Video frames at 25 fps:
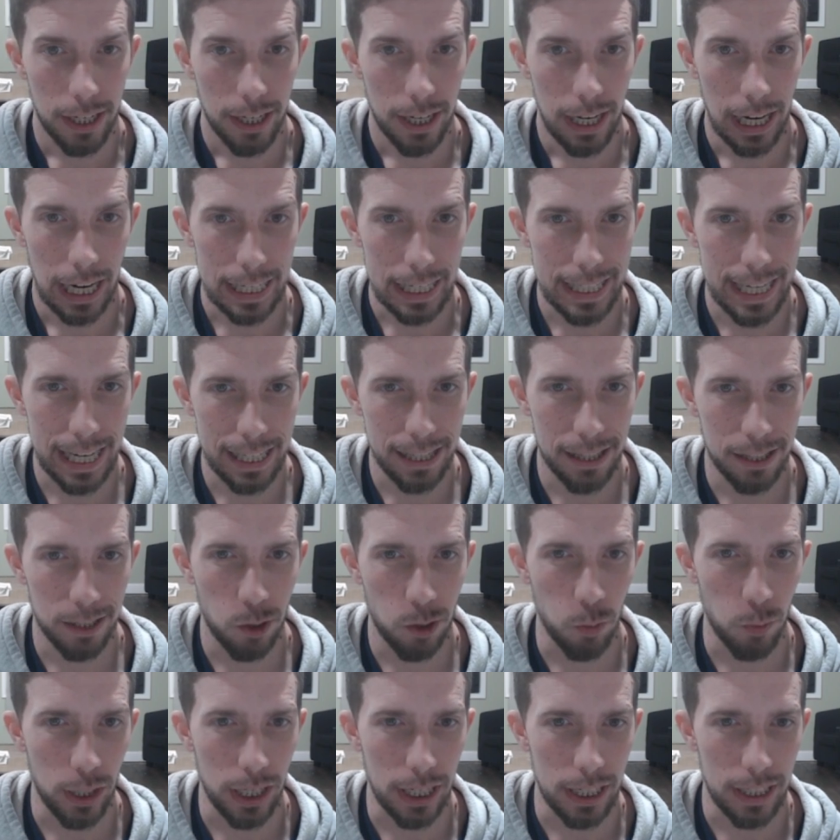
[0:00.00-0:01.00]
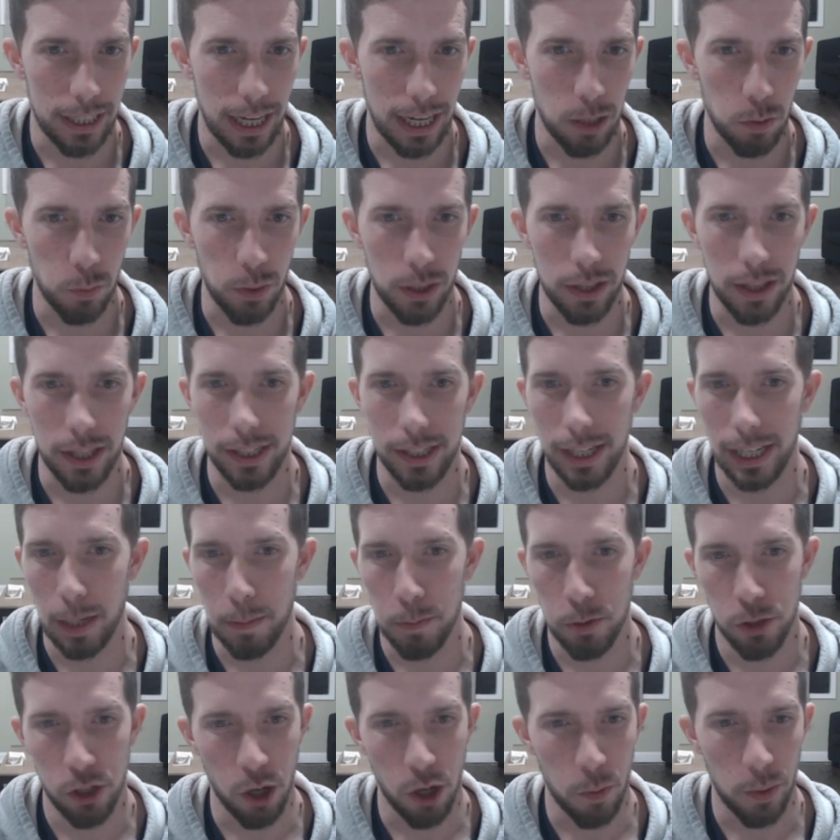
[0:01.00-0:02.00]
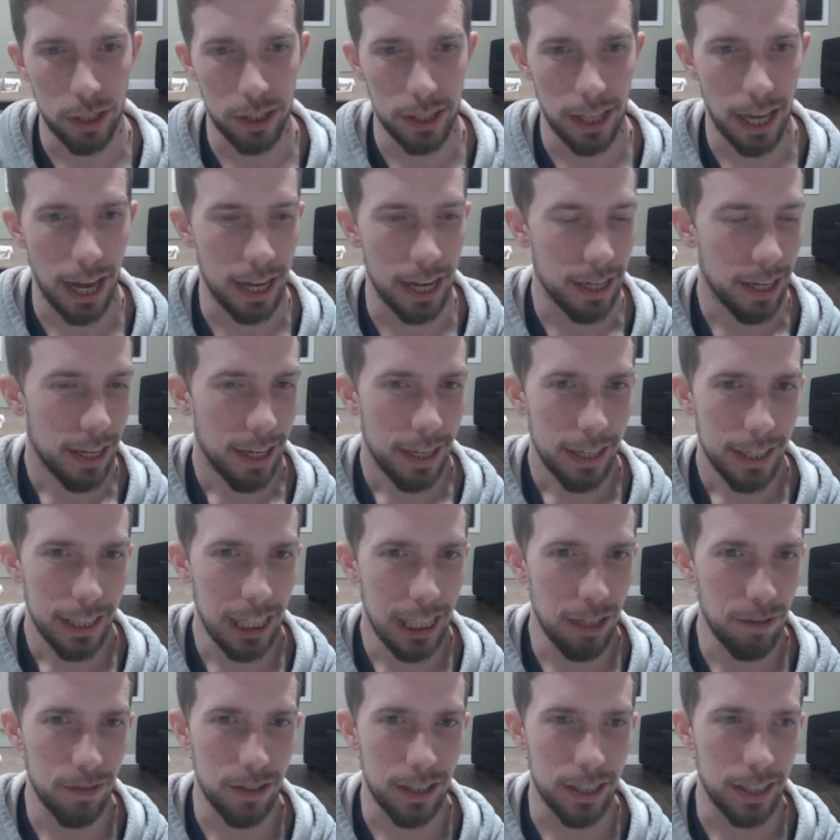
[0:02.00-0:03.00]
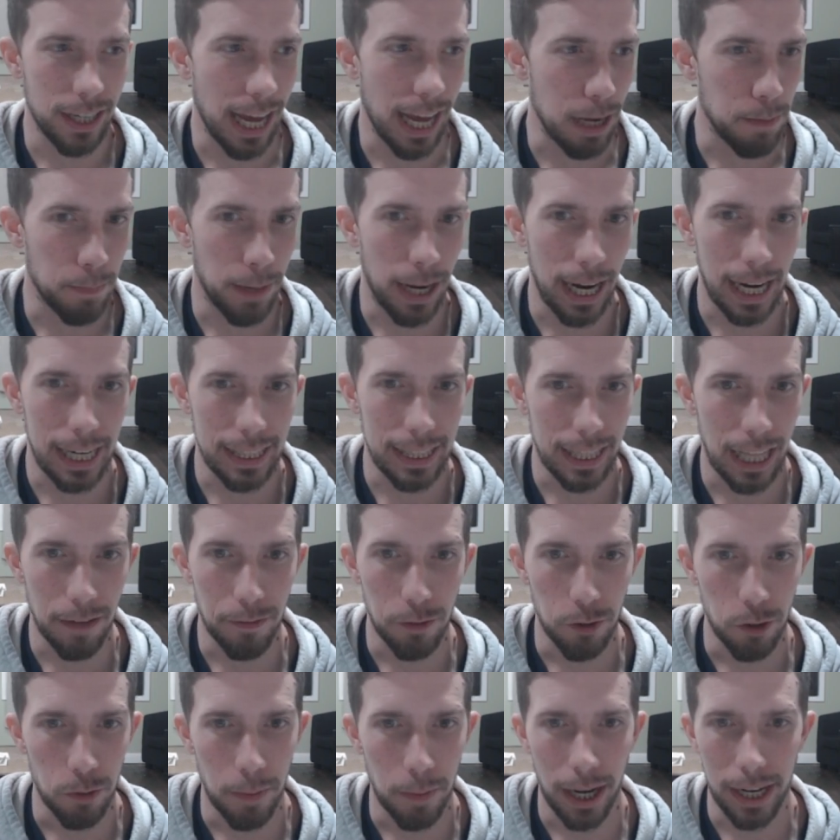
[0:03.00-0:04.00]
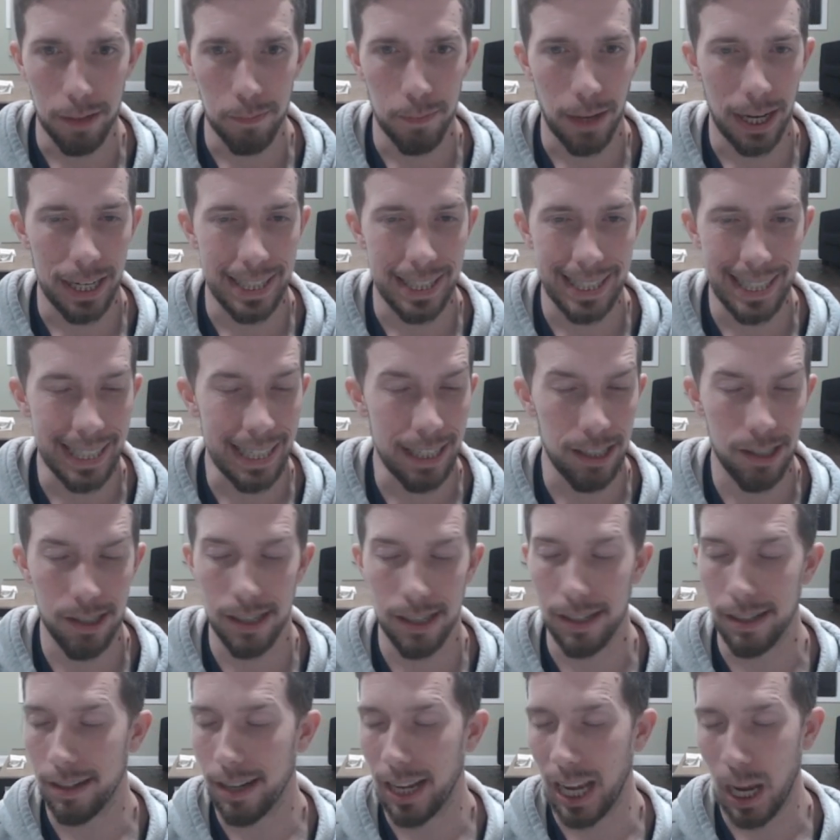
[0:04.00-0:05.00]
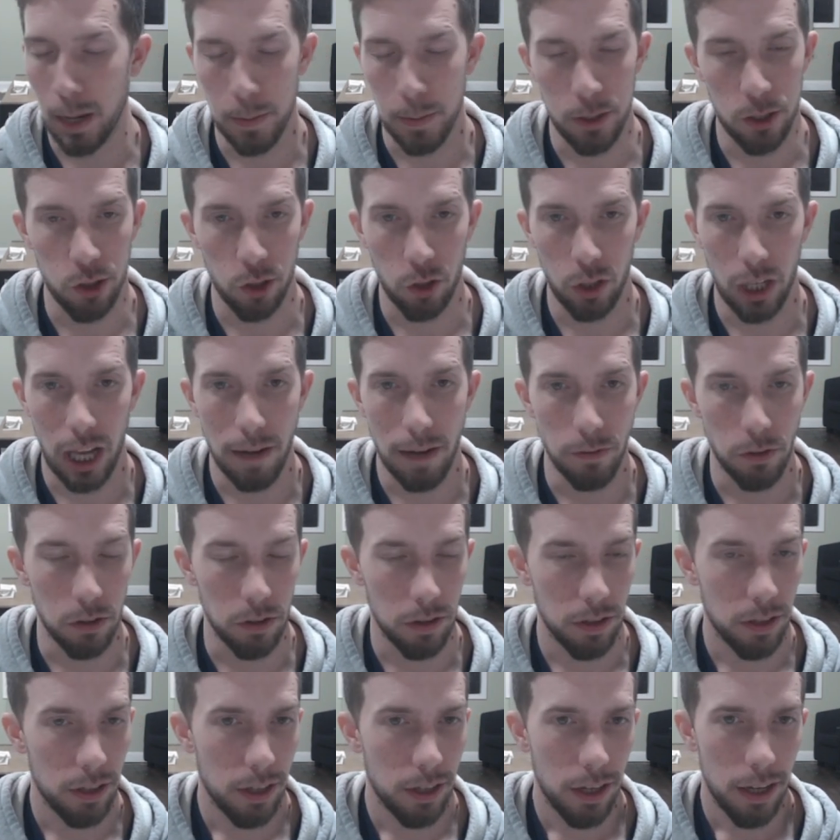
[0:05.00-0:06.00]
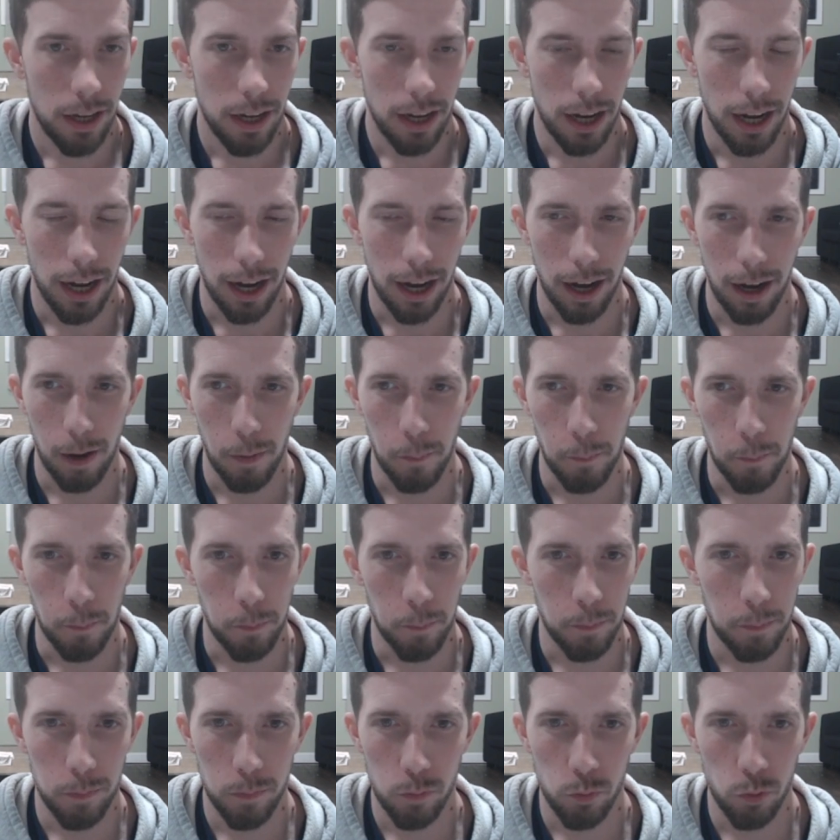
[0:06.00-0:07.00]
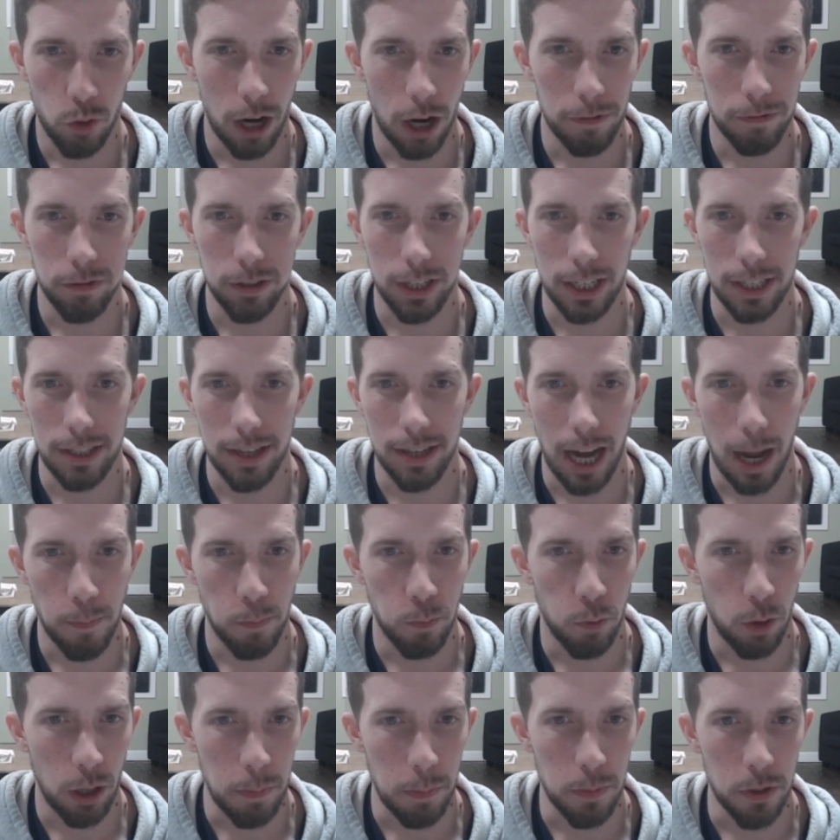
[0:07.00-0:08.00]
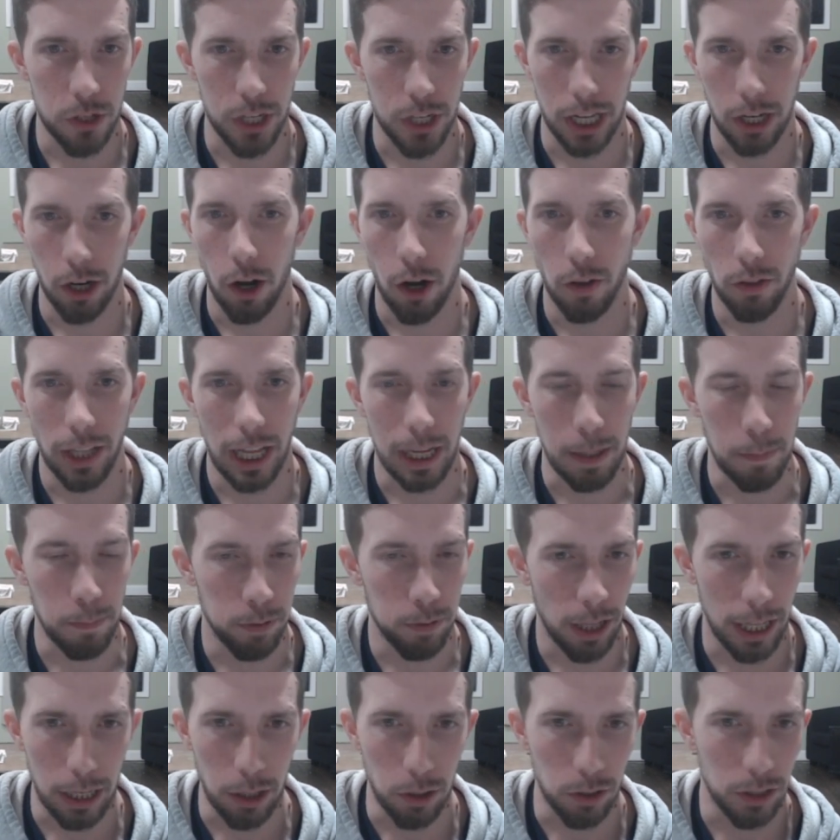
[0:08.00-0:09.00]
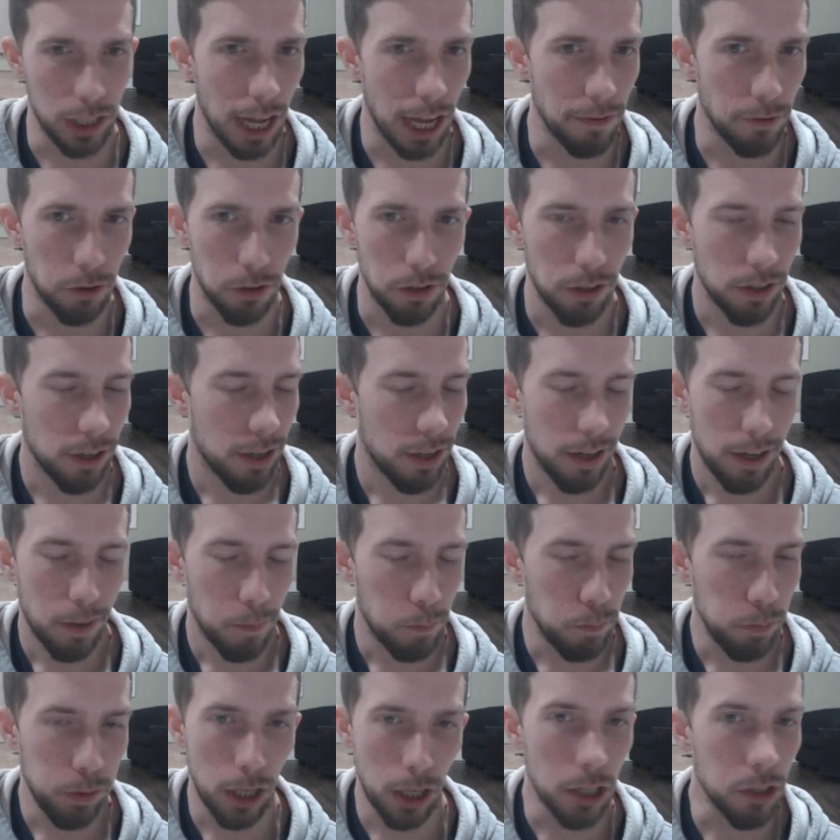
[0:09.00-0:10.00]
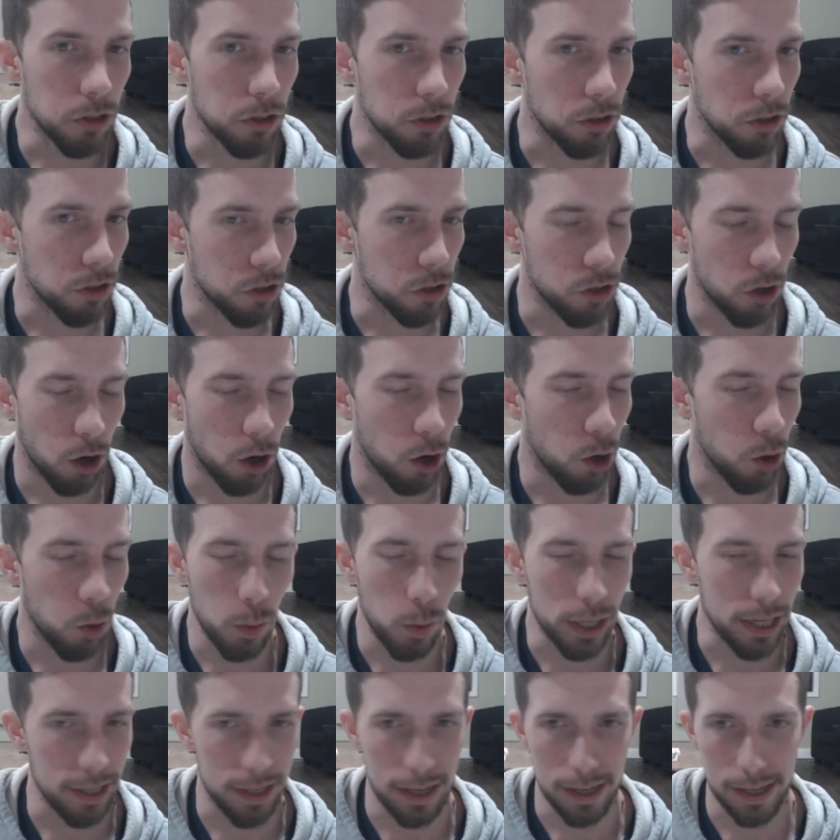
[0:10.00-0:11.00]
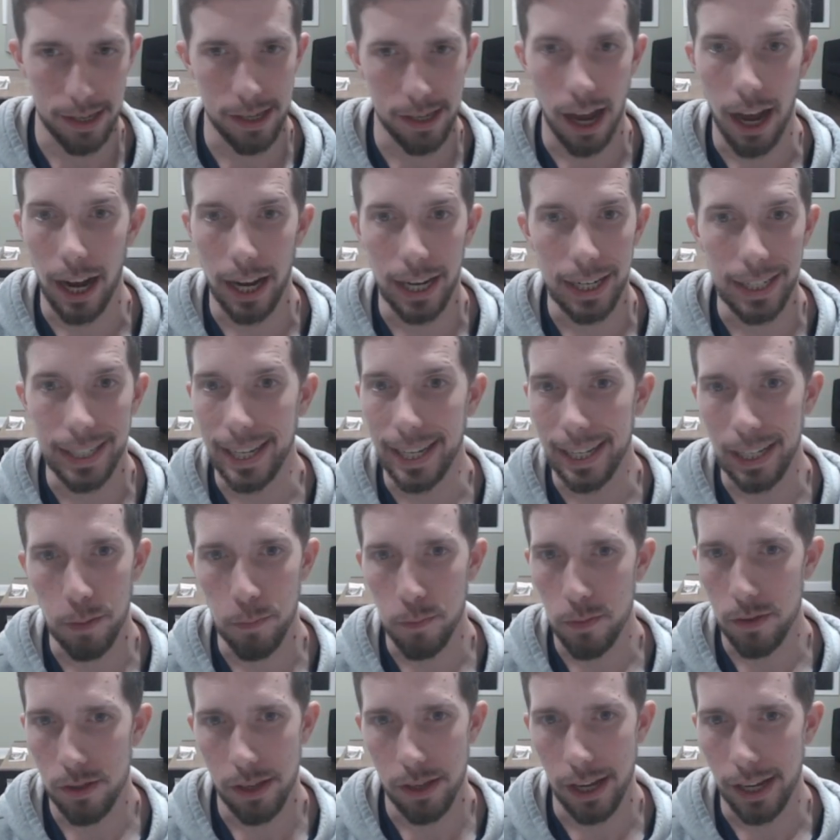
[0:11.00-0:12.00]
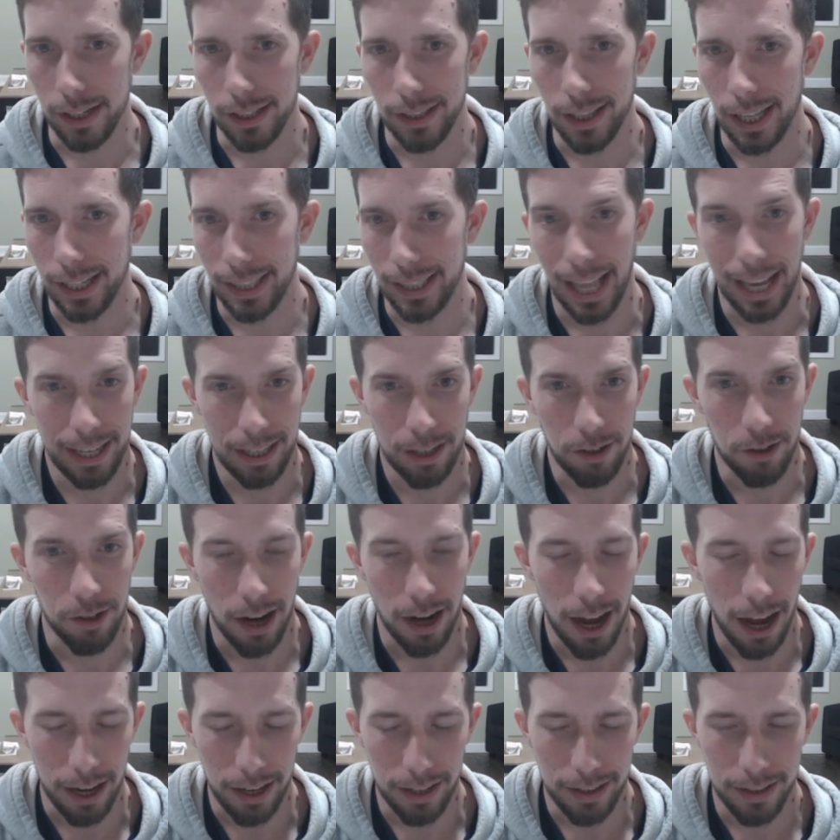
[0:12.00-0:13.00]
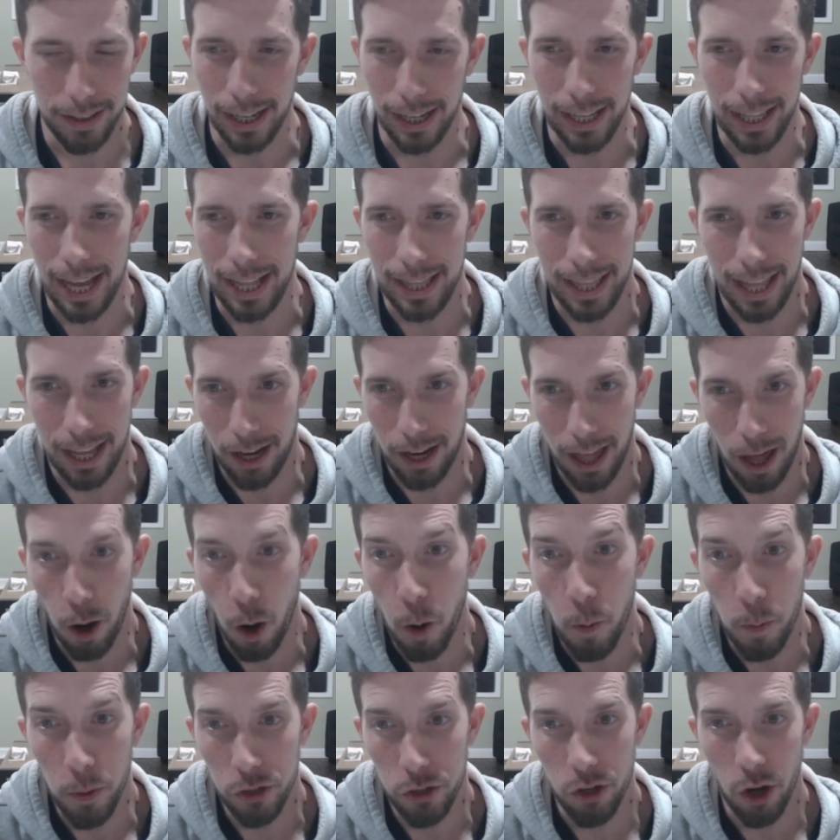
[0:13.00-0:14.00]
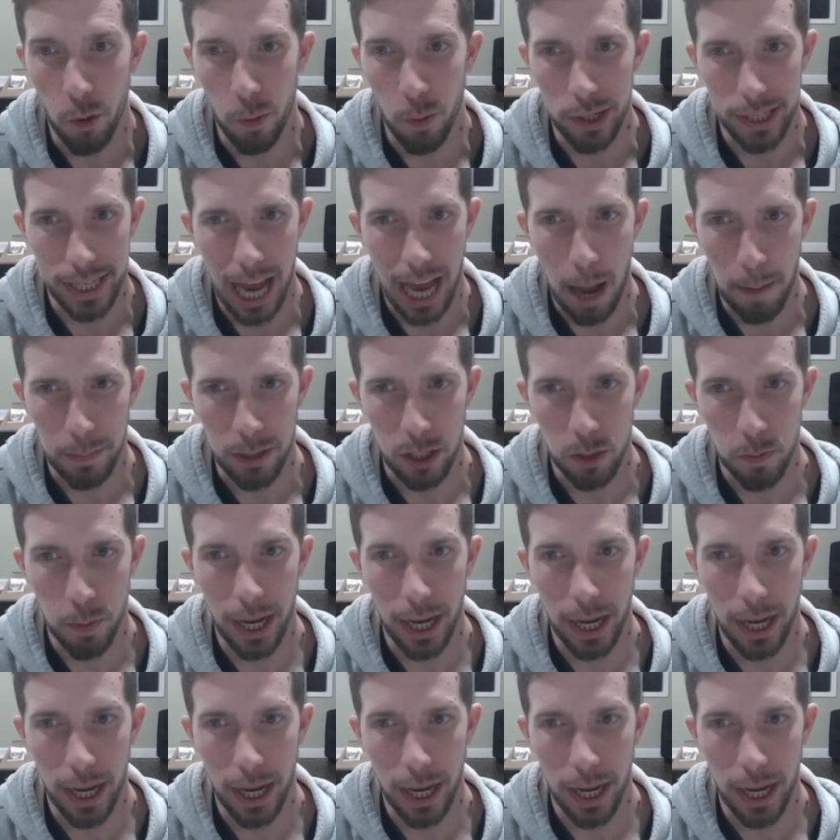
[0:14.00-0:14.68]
I take the queen and win the game, showing that even at my level, my decent amateur level, roughly top 1% online player level, blunders always decide games, like it or not. That almost always happens.